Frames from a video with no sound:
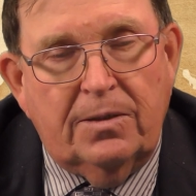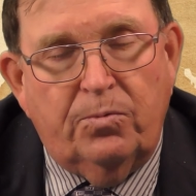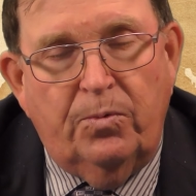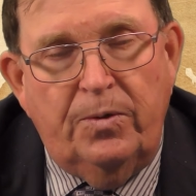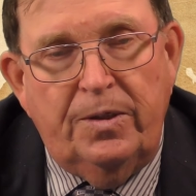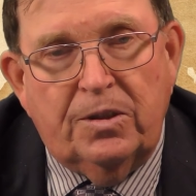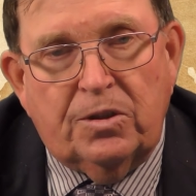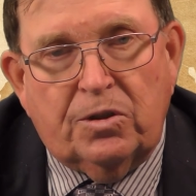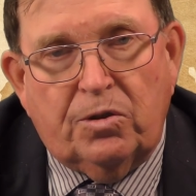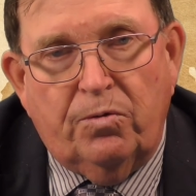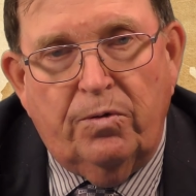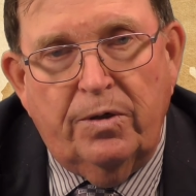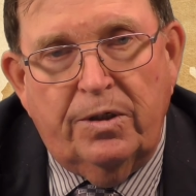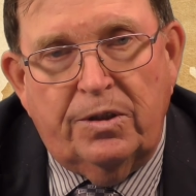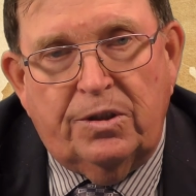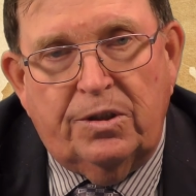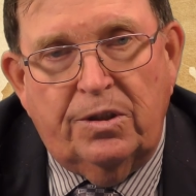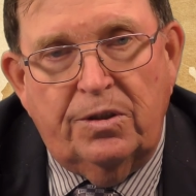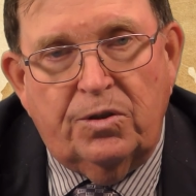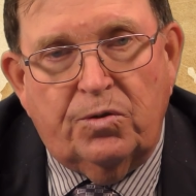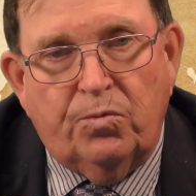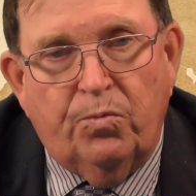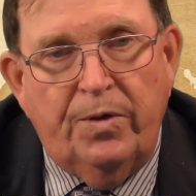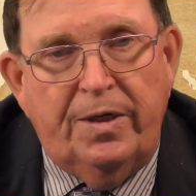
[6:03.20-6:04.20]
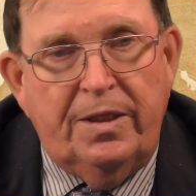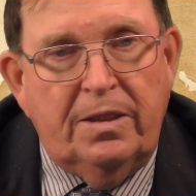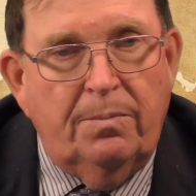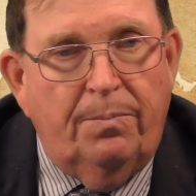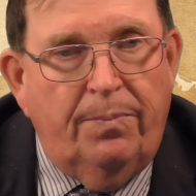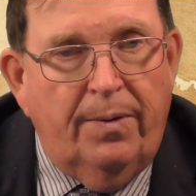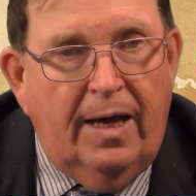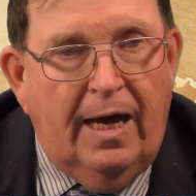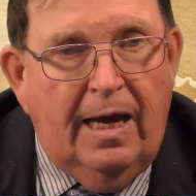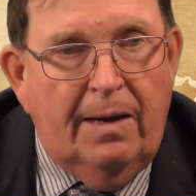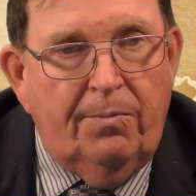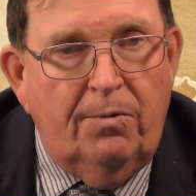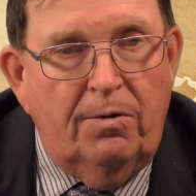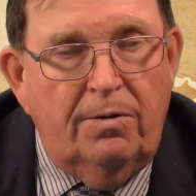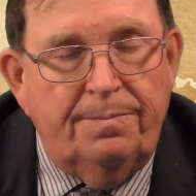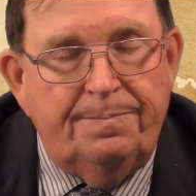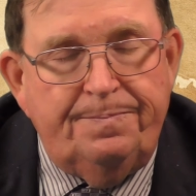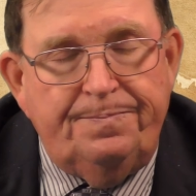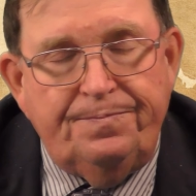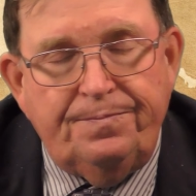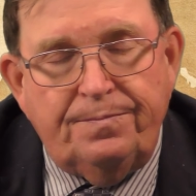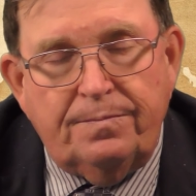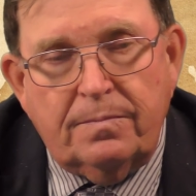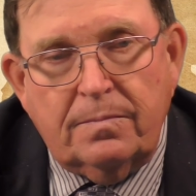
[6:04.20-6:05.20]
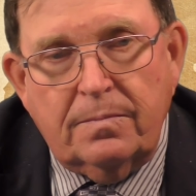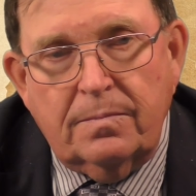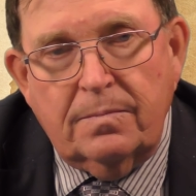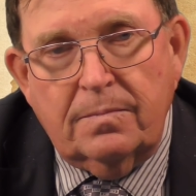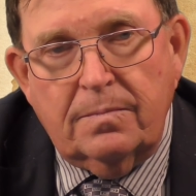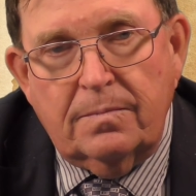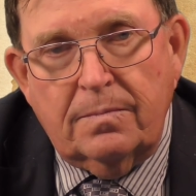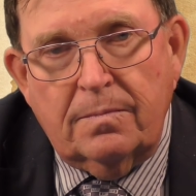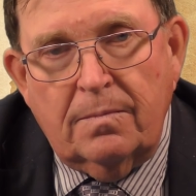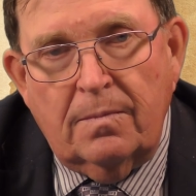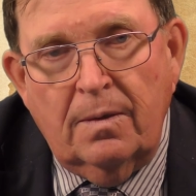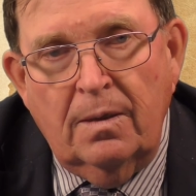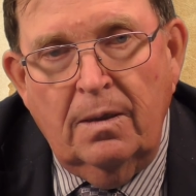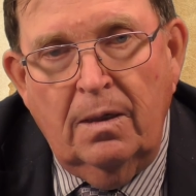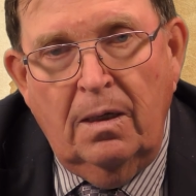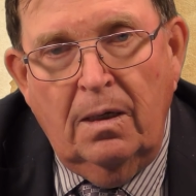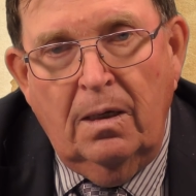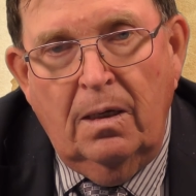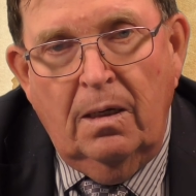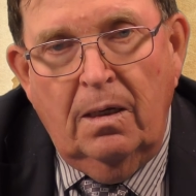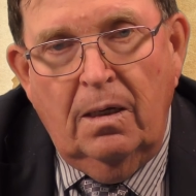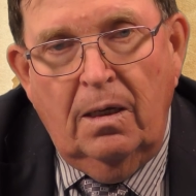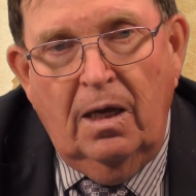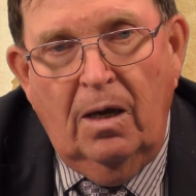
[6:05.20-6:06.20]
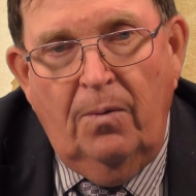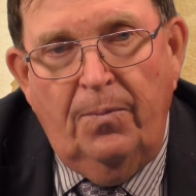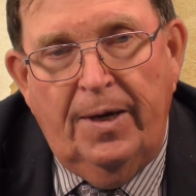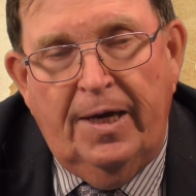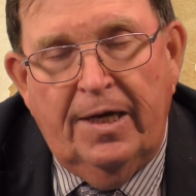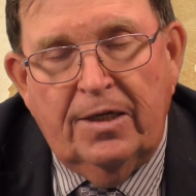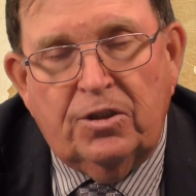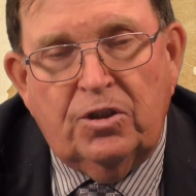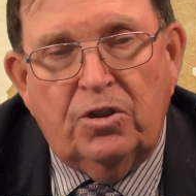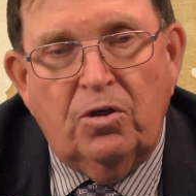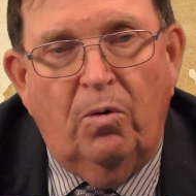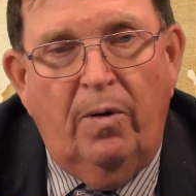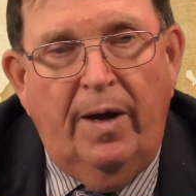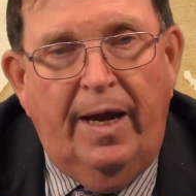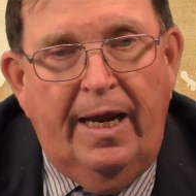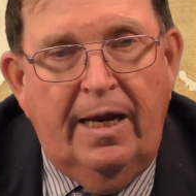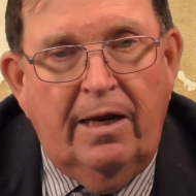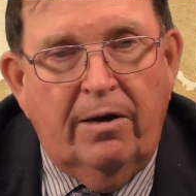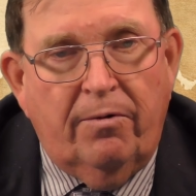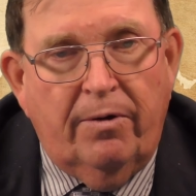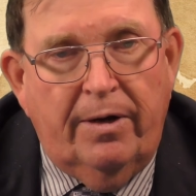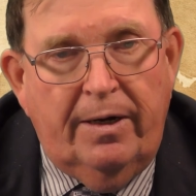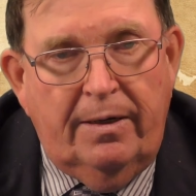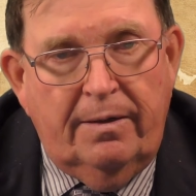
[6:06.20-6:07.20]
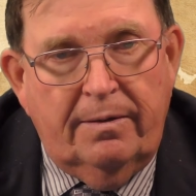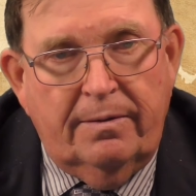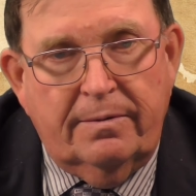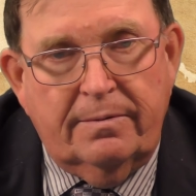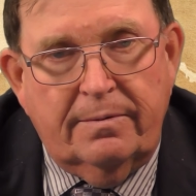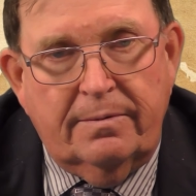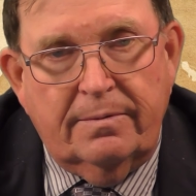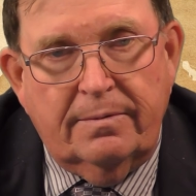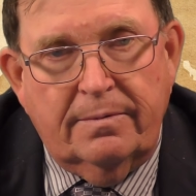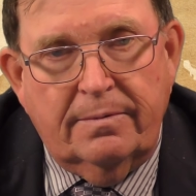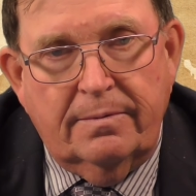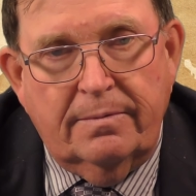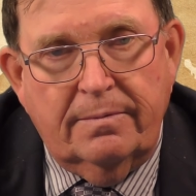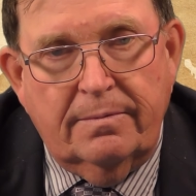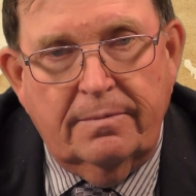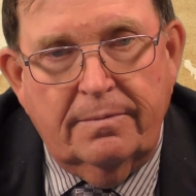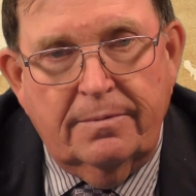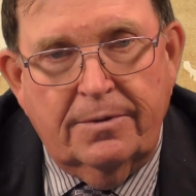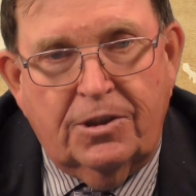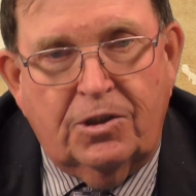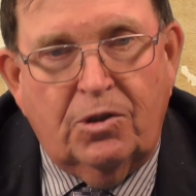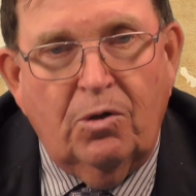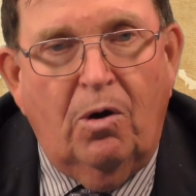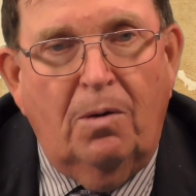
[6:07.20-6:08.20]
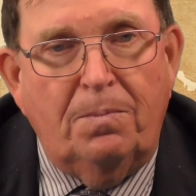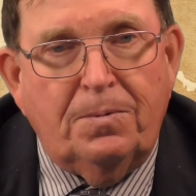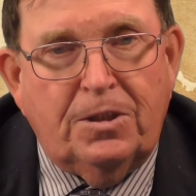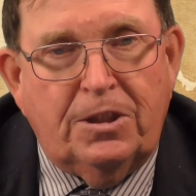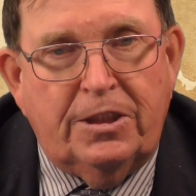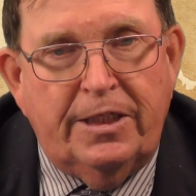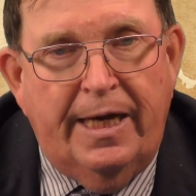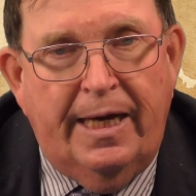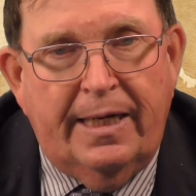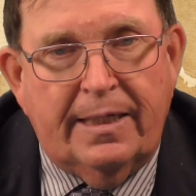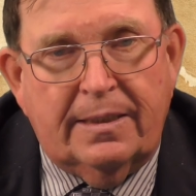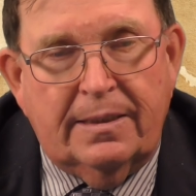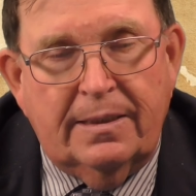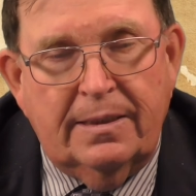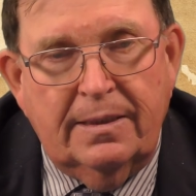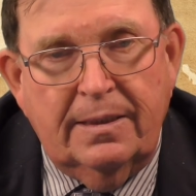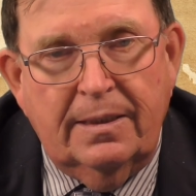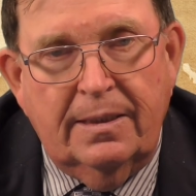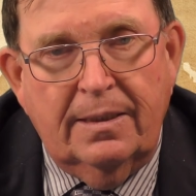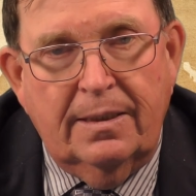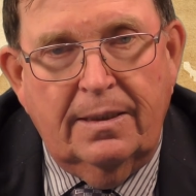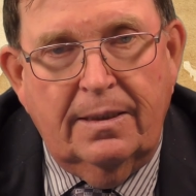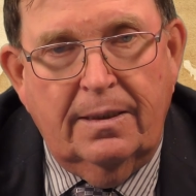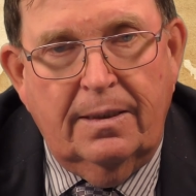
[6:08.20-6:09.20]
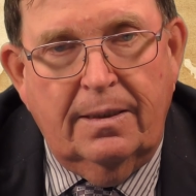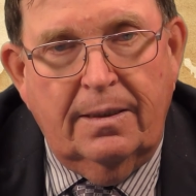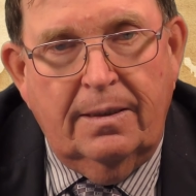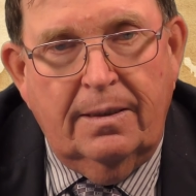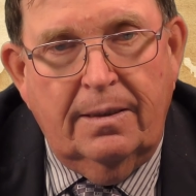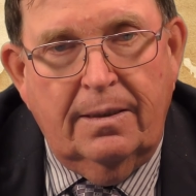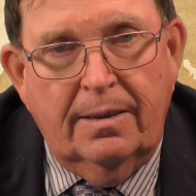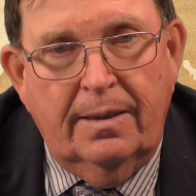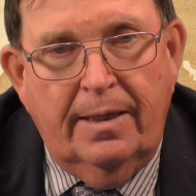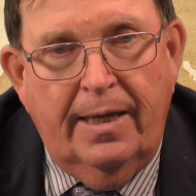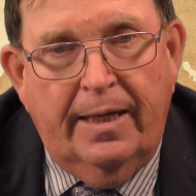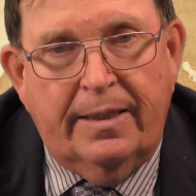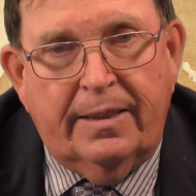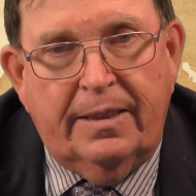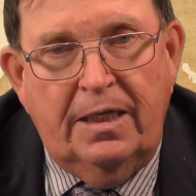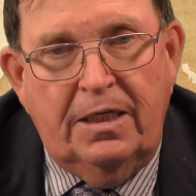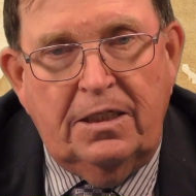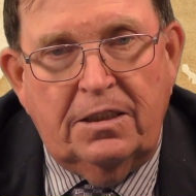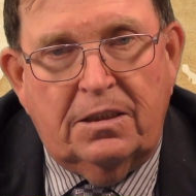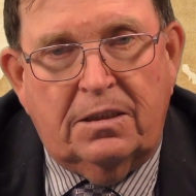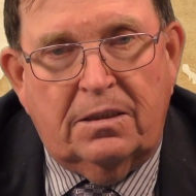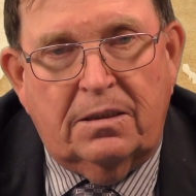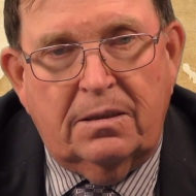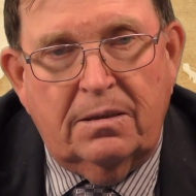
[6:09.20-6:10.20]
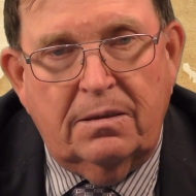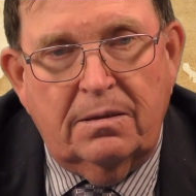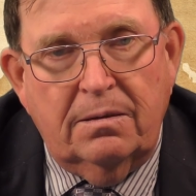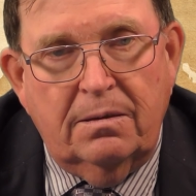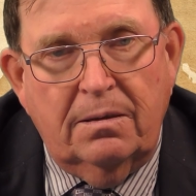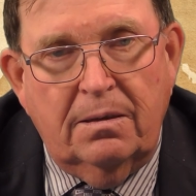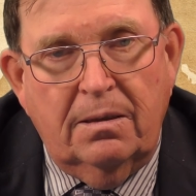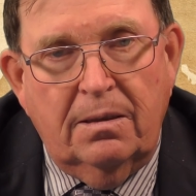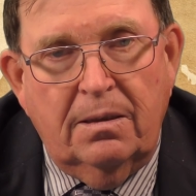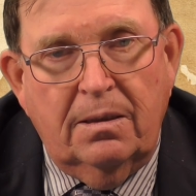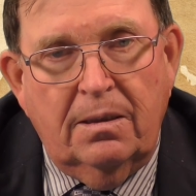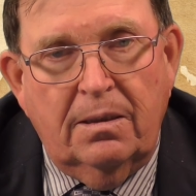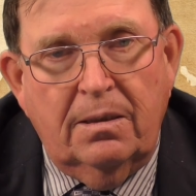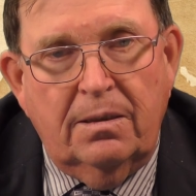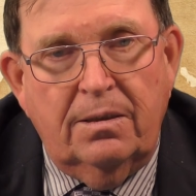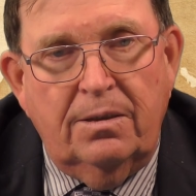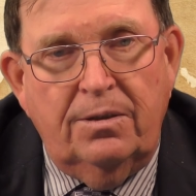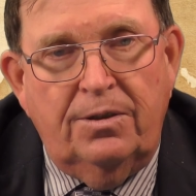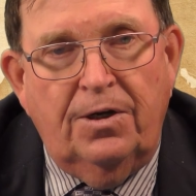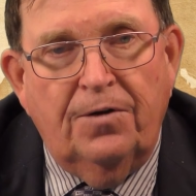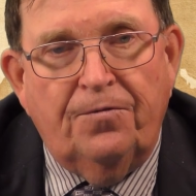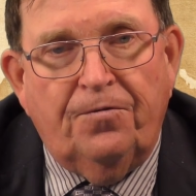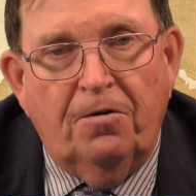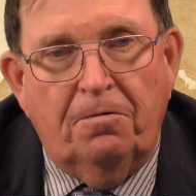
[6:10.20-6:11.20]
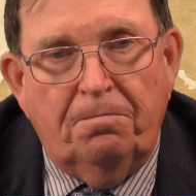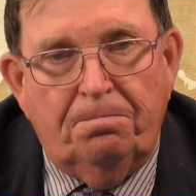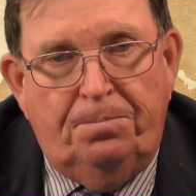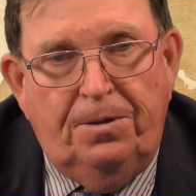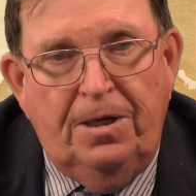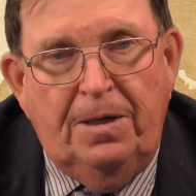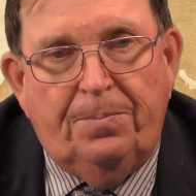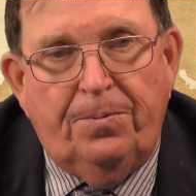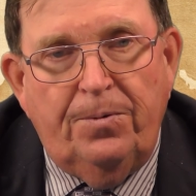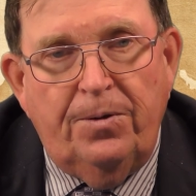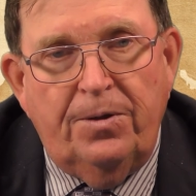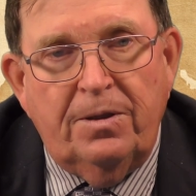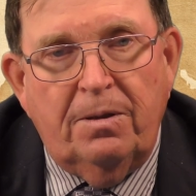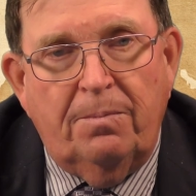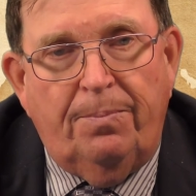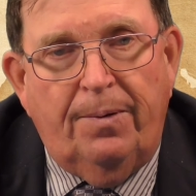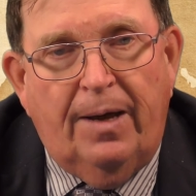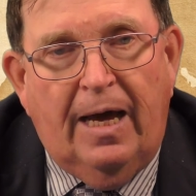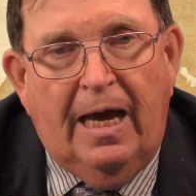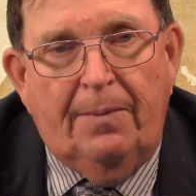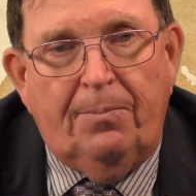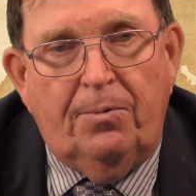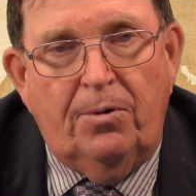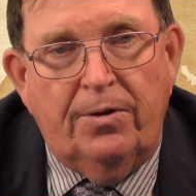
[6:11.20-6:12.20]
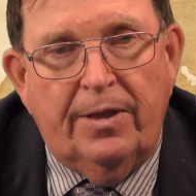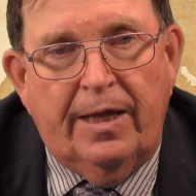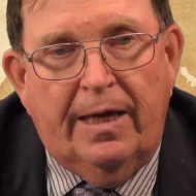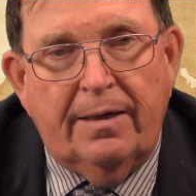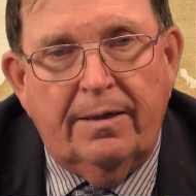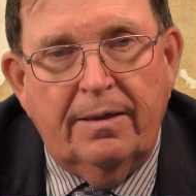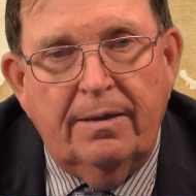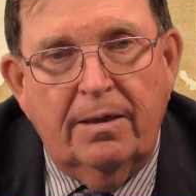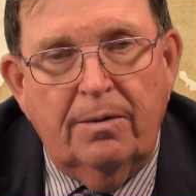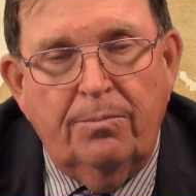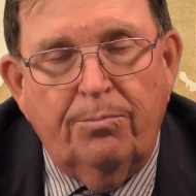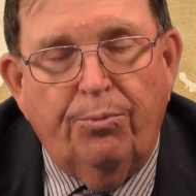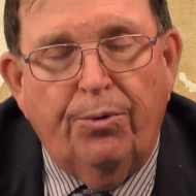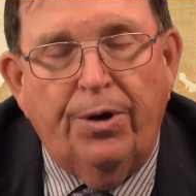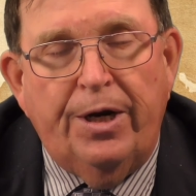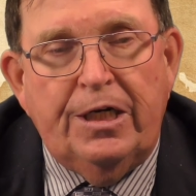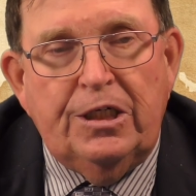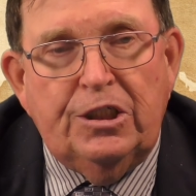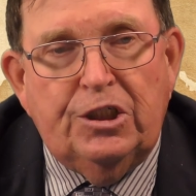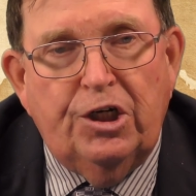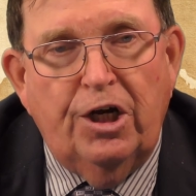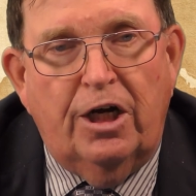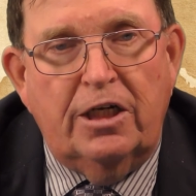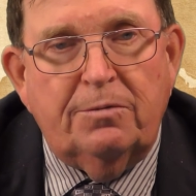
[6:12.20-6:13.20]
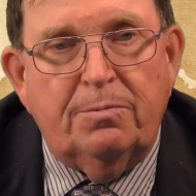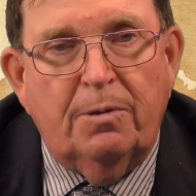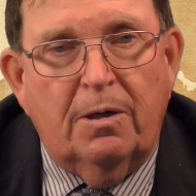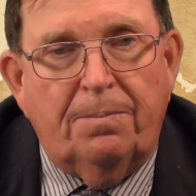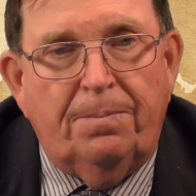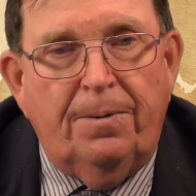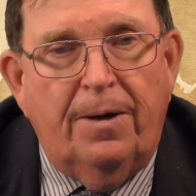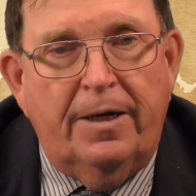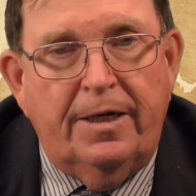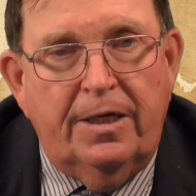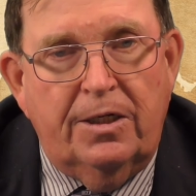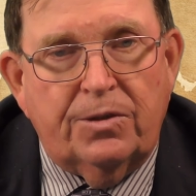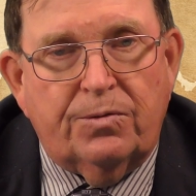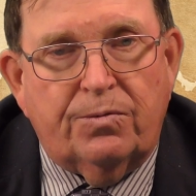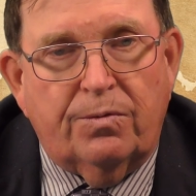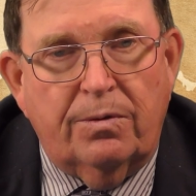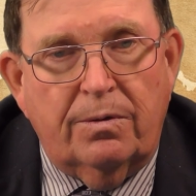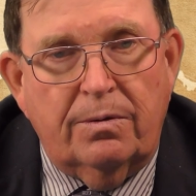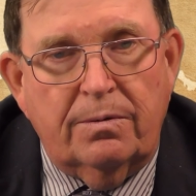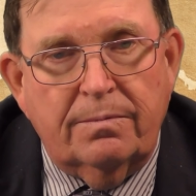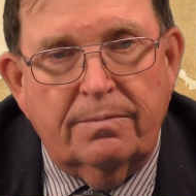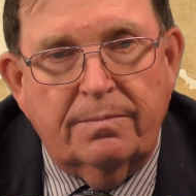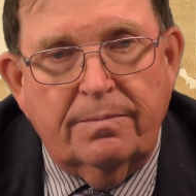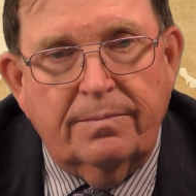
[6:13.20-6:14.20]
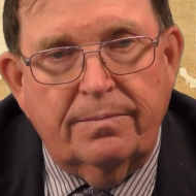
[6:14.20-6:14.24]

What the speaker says: we as Christians read the Bible and we get so angry, so upset at these different people in the Bible that bring judgment upon Israel.